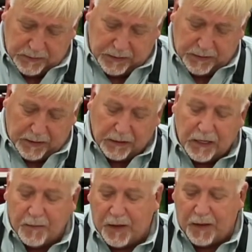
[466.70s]
and they'll
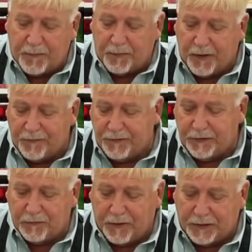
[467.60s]
come up above the
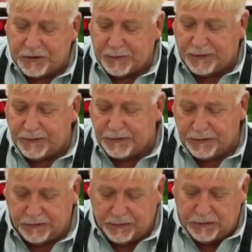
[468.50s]
arrangement
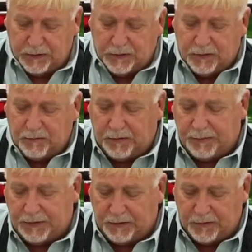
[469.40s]

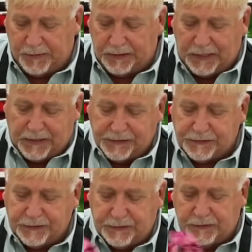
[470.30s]
with
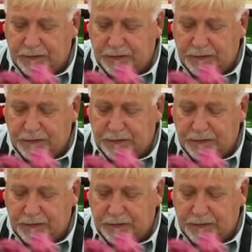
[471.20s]
us.